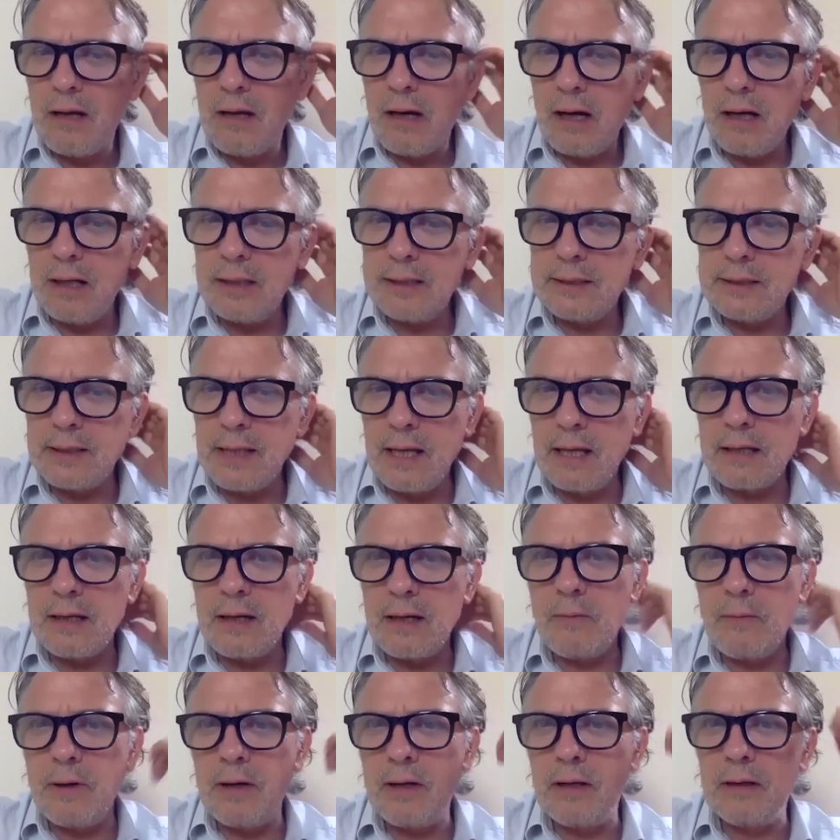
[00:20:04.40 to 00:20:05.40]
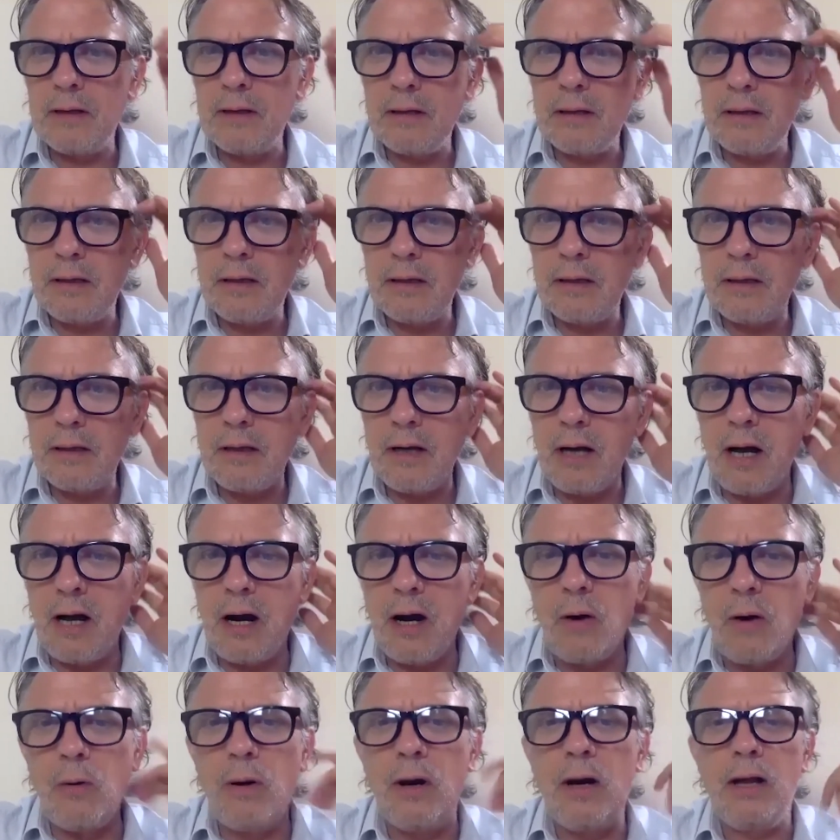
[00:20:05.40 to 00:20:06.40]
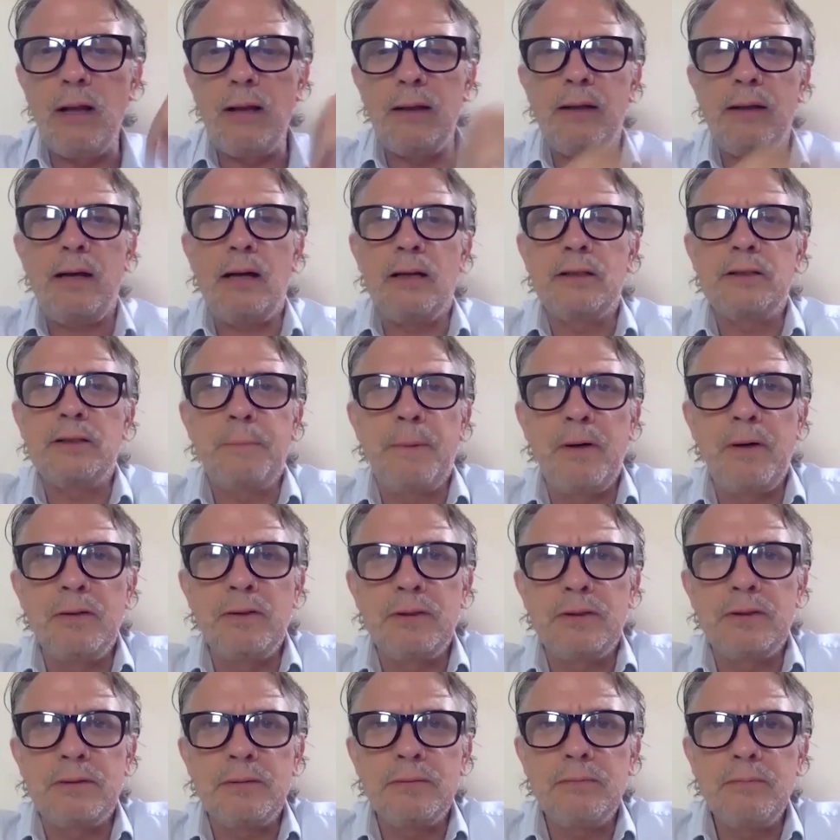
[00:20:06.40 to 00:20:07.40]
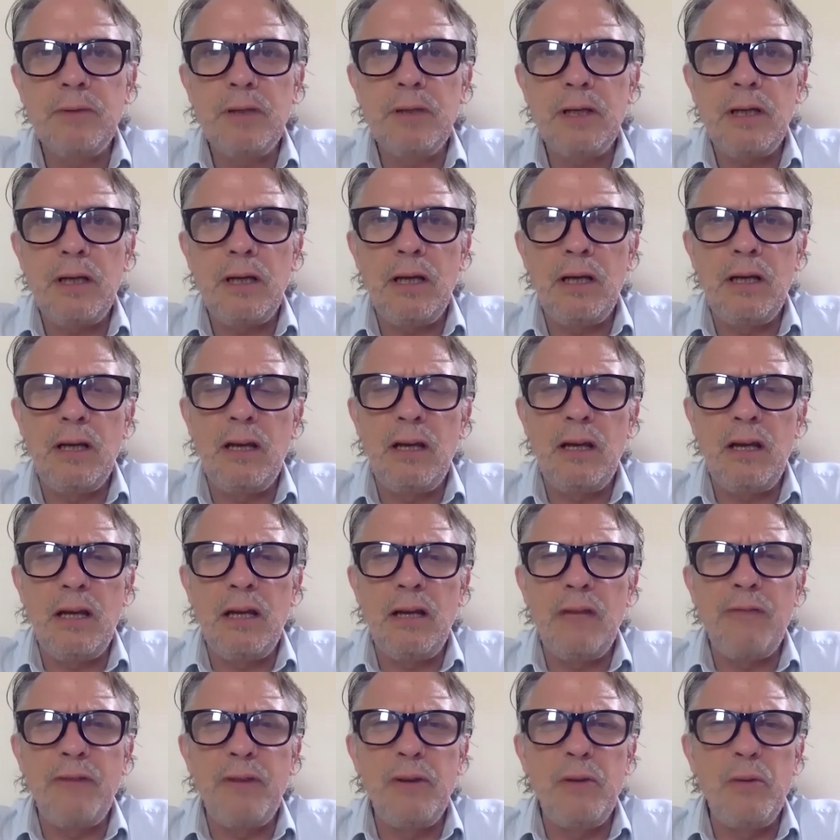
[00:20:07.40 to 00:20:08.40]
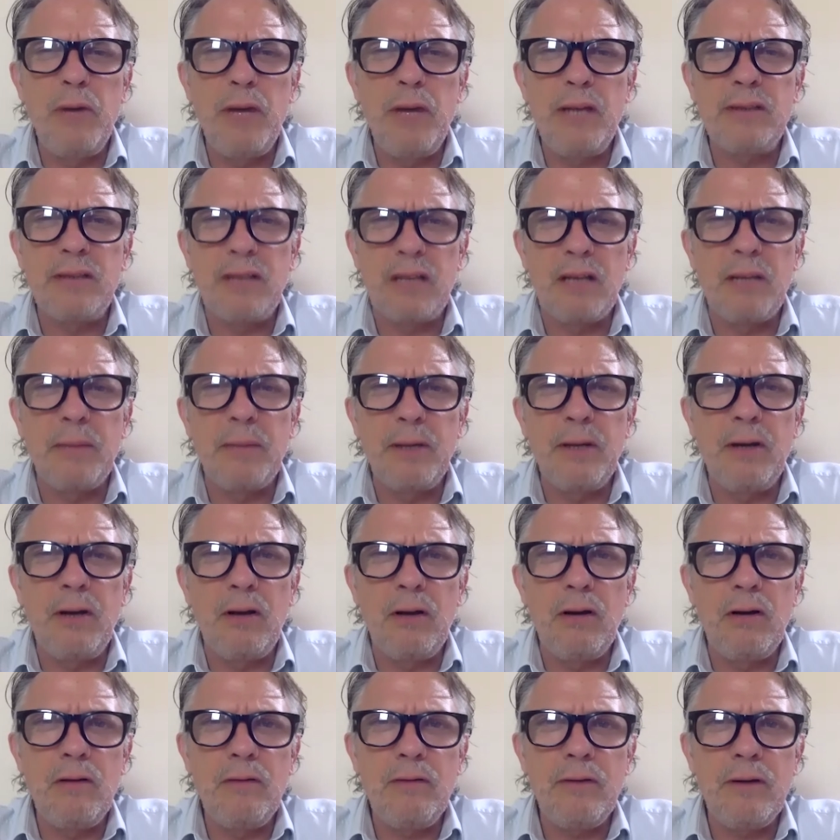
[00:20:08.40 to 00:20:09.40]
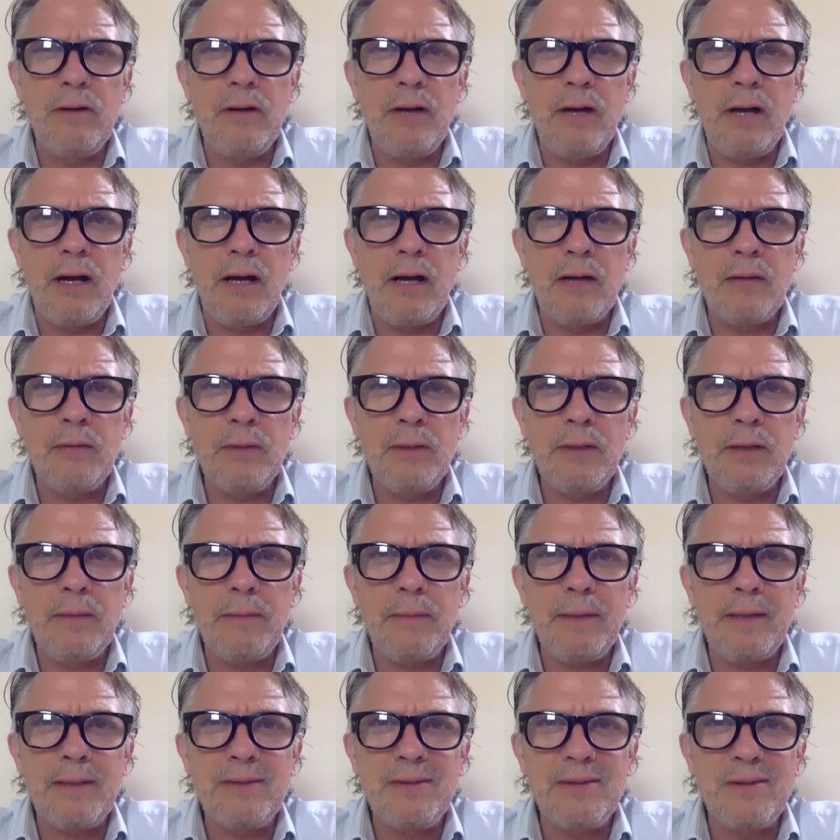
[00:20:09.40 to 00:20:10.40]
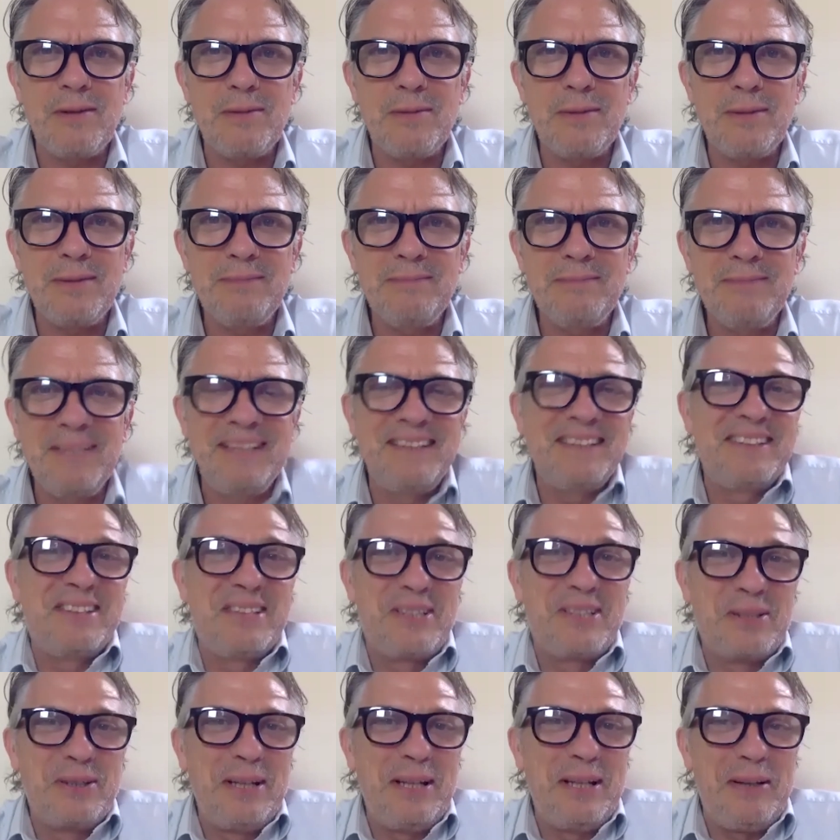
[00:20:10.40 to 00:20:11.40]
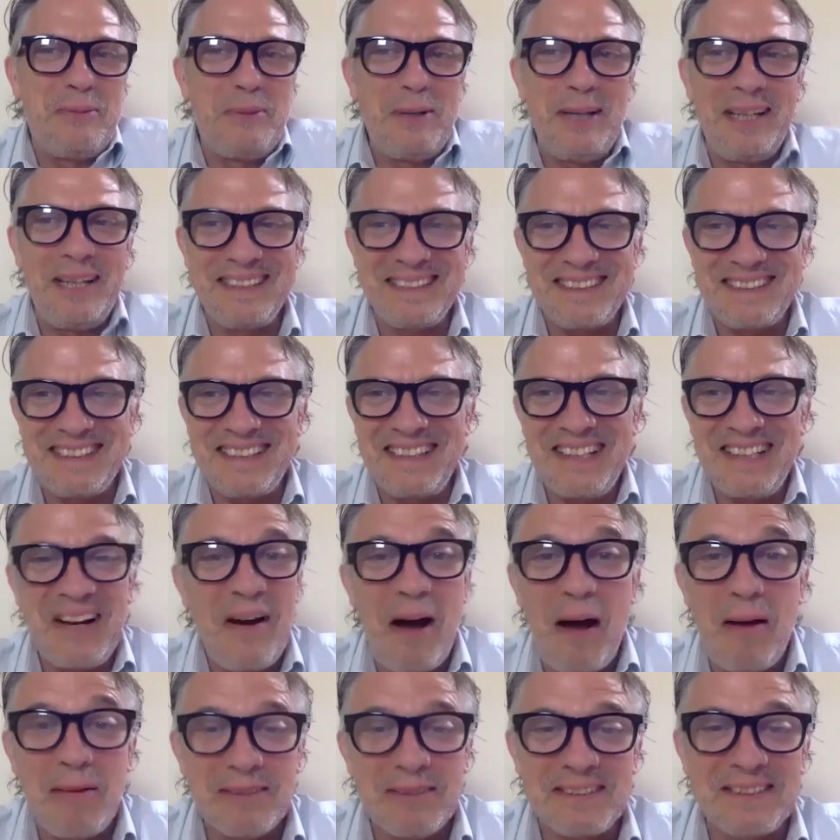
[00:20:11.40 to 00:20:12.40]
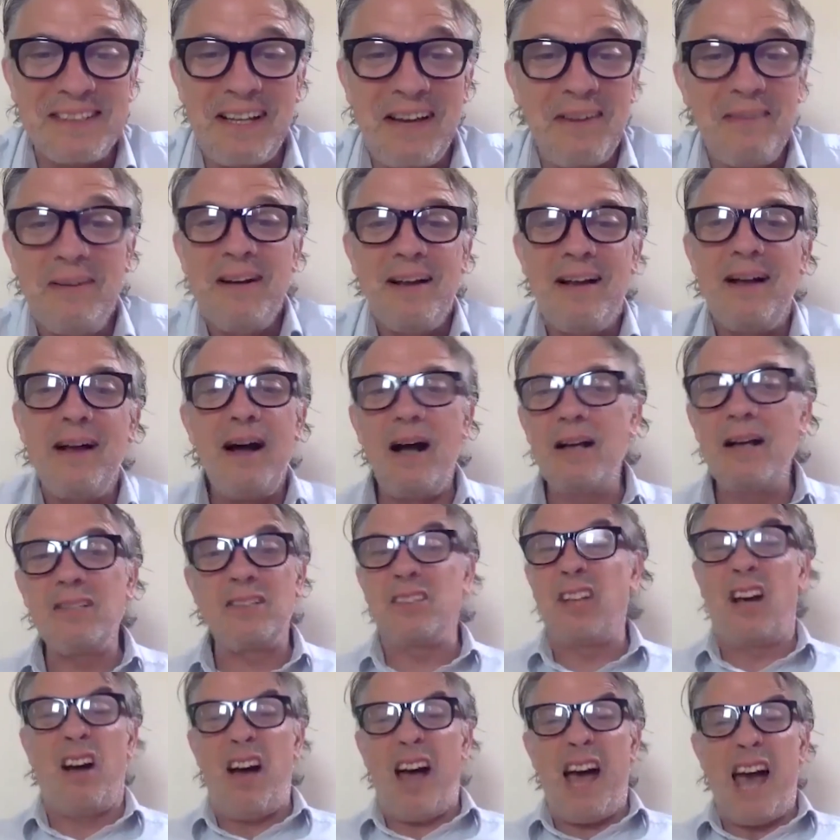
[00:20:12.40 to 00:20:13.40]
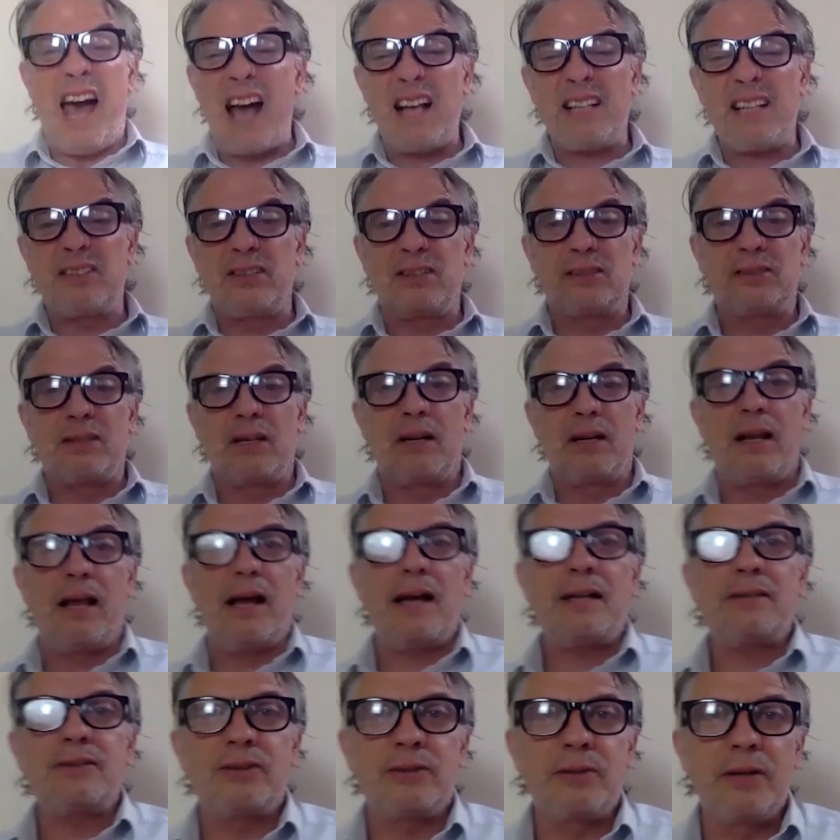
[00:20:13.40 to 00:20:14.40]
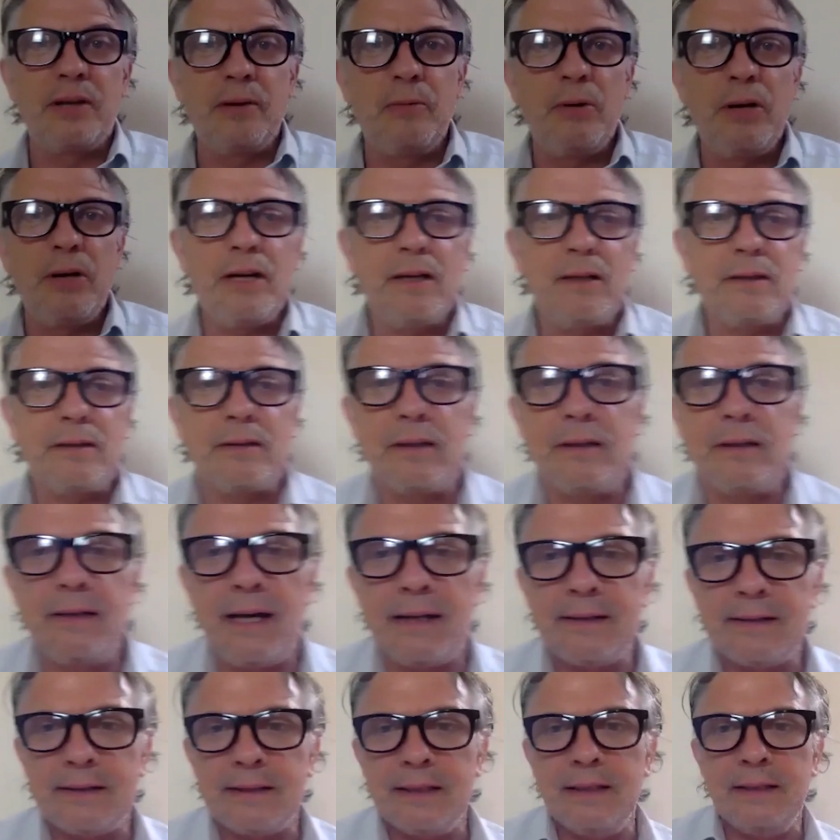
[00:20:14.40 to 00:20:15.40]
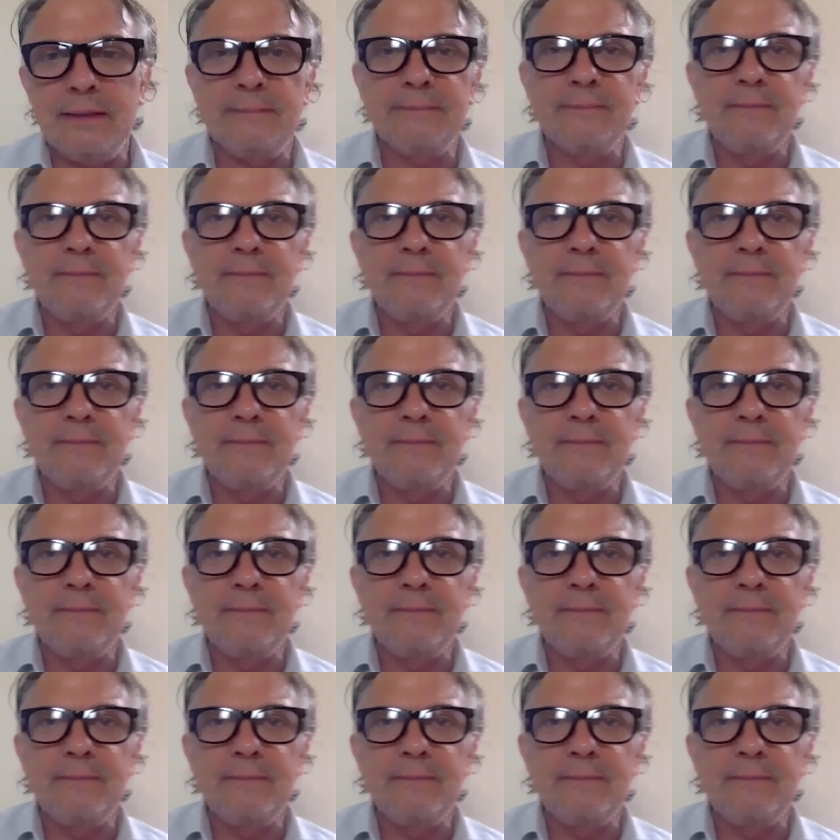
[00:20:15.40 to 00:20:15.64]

I sent, I went, oh, well, I suppose in a few weeks it'll be all over and we'll get back to normal in 3 weeks. You know, I was so, I just thought, ah, it's just going to last 3 weeks and that's it.